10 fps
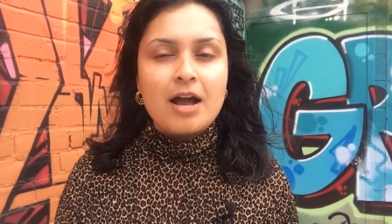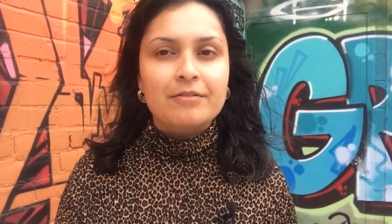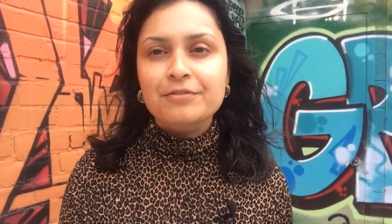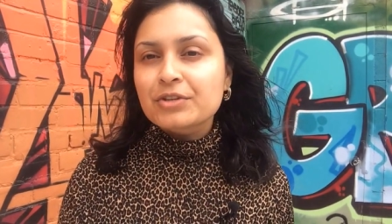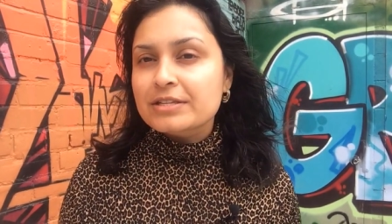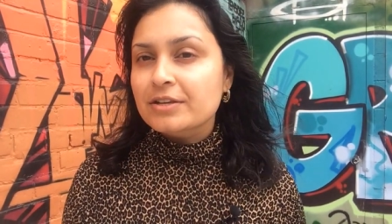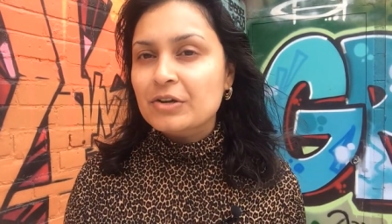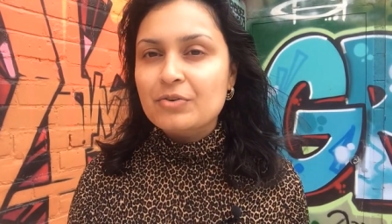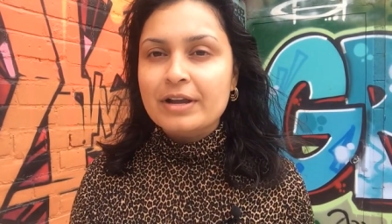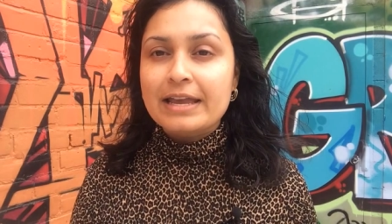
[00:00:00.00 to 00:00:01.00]
A few days
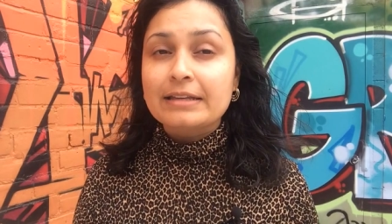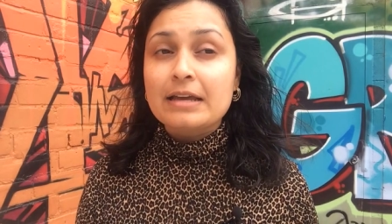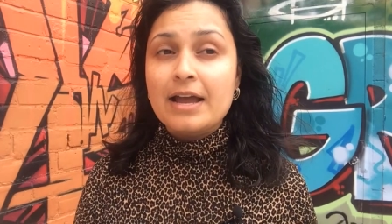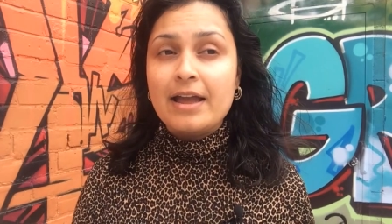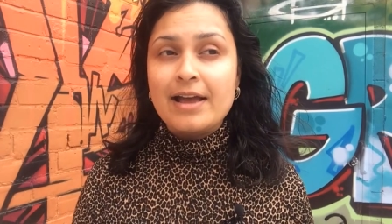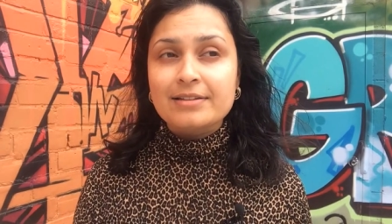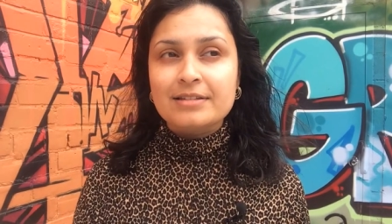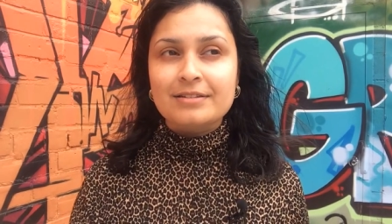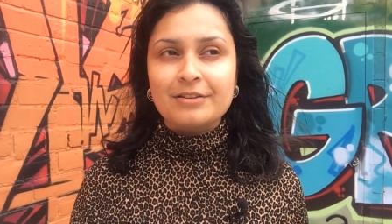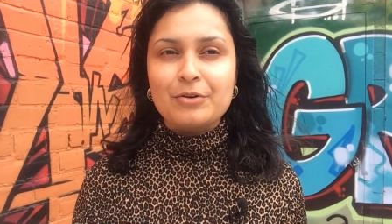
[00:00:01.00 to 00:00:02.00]
ago, again, I
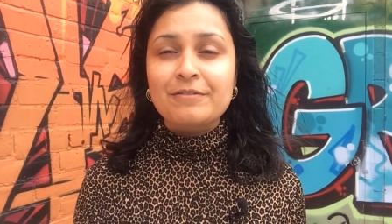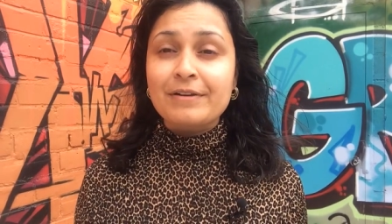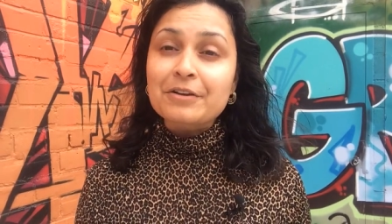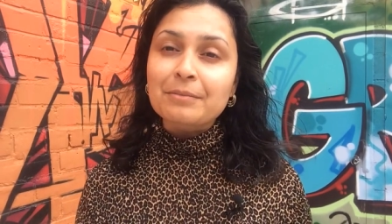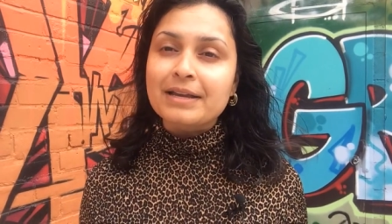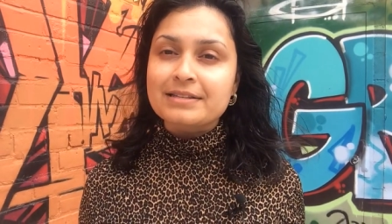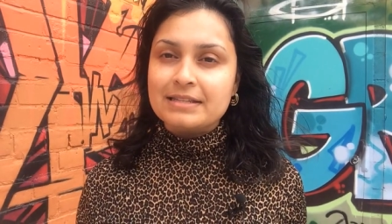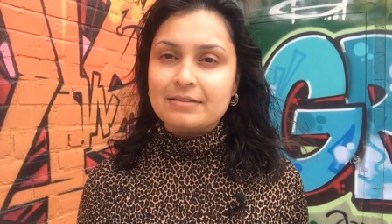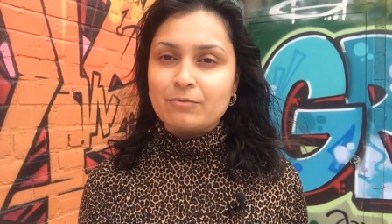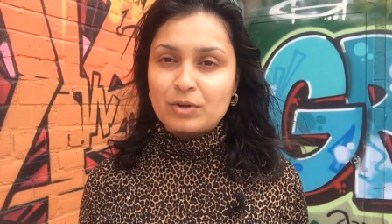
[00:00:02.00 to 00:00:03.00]
asked, you know, a friend of mine
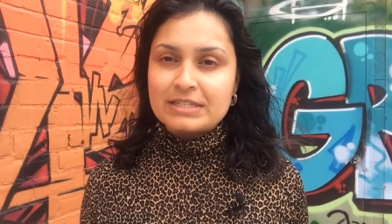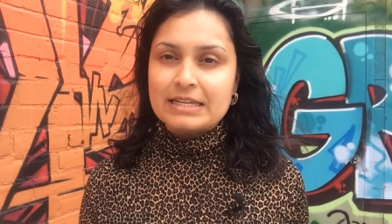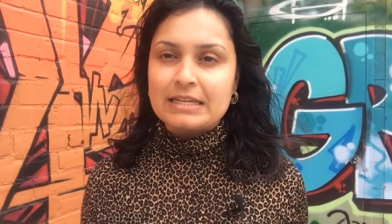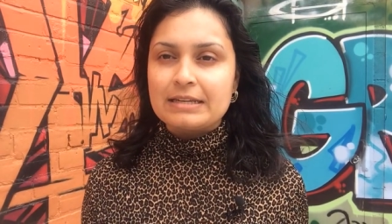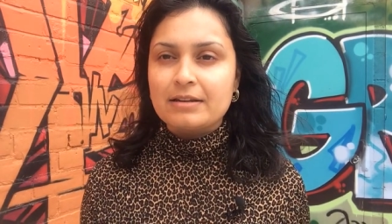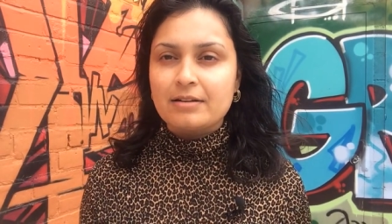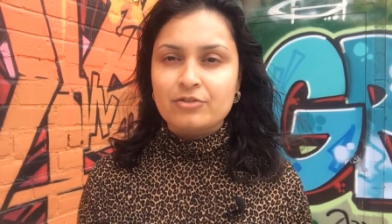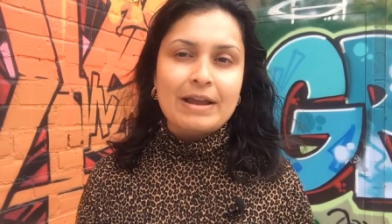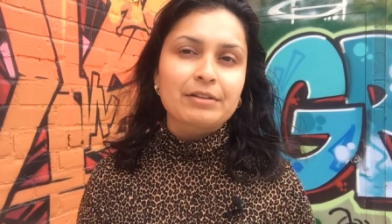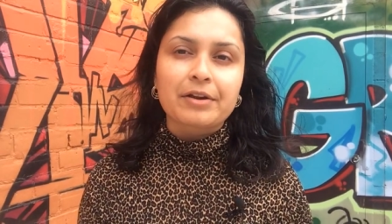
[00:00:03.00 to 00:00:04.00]
is in, was in uh,
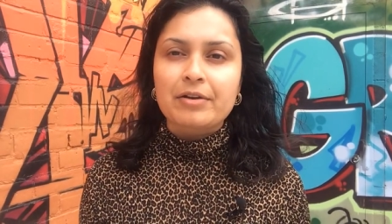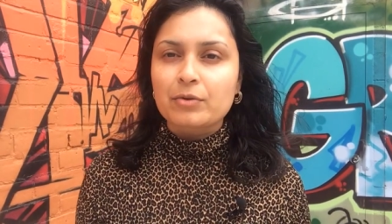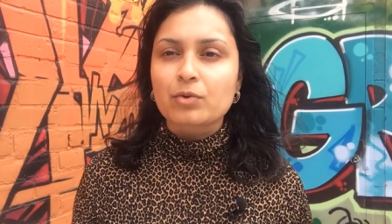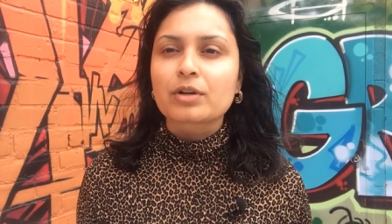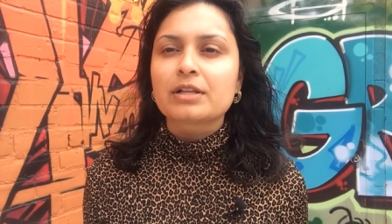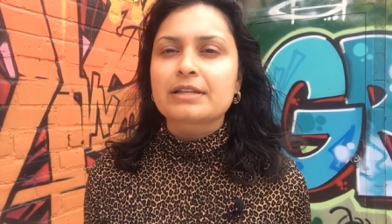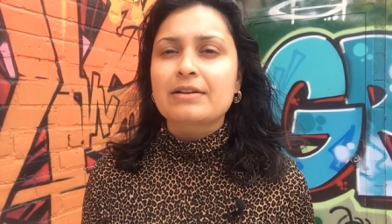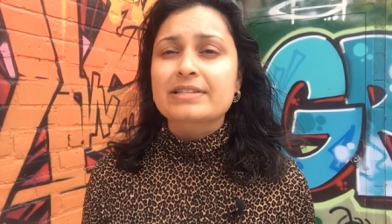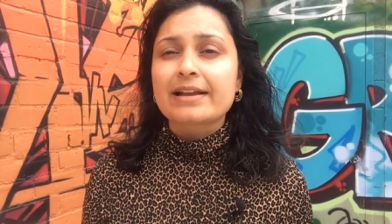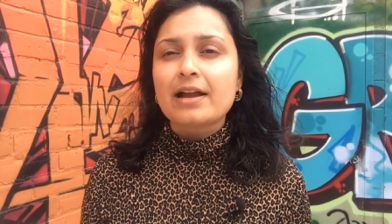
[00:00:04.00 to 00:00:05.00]
traveling around the world,
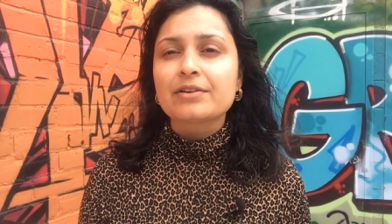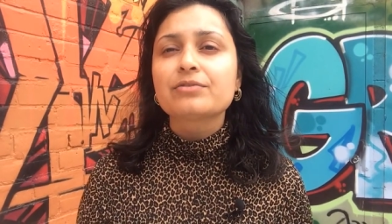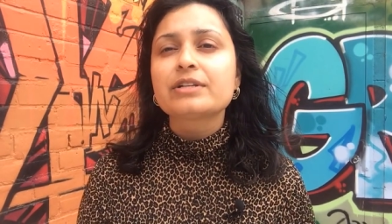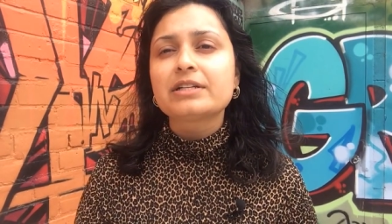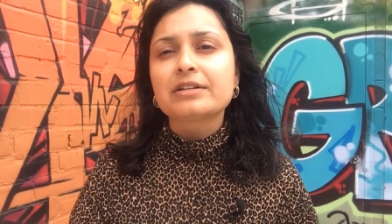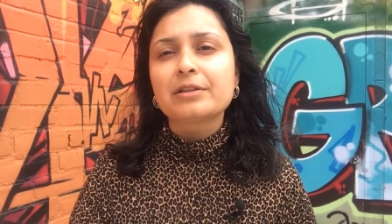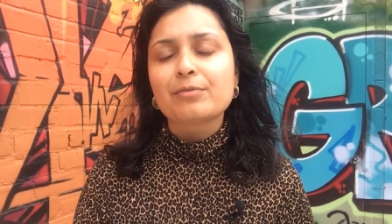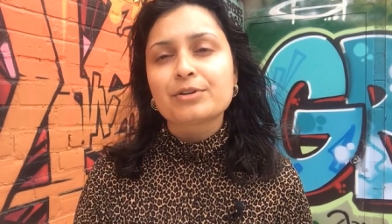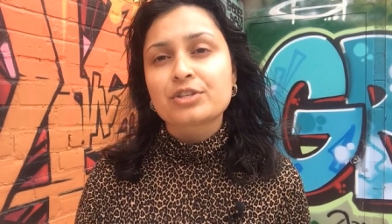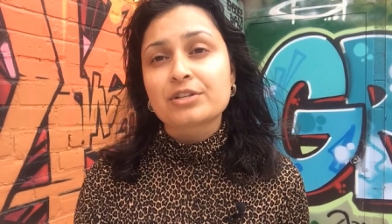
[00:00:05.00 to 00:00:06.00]
and I was like, I really,
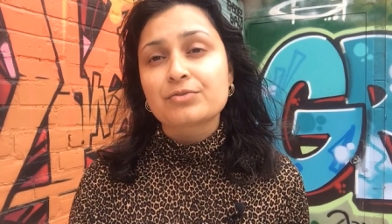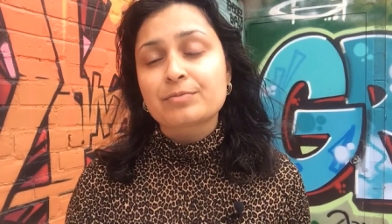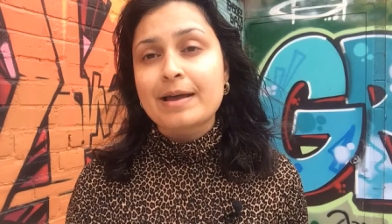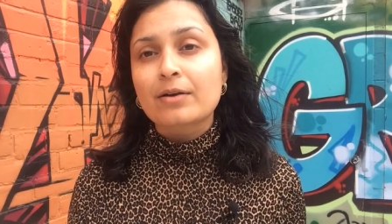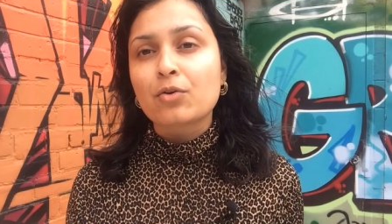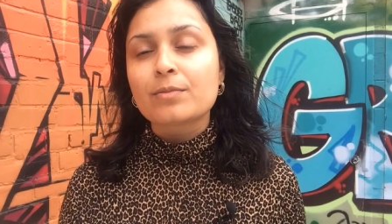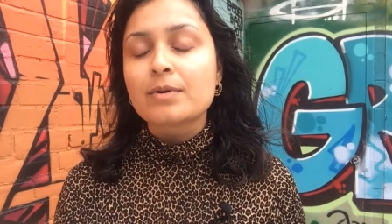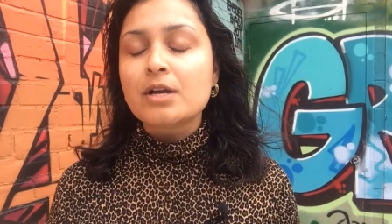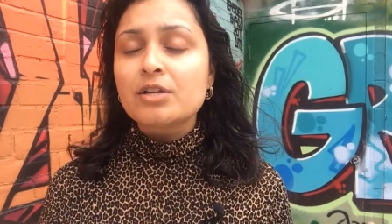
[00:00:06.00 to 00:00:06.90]
really wish that she was back home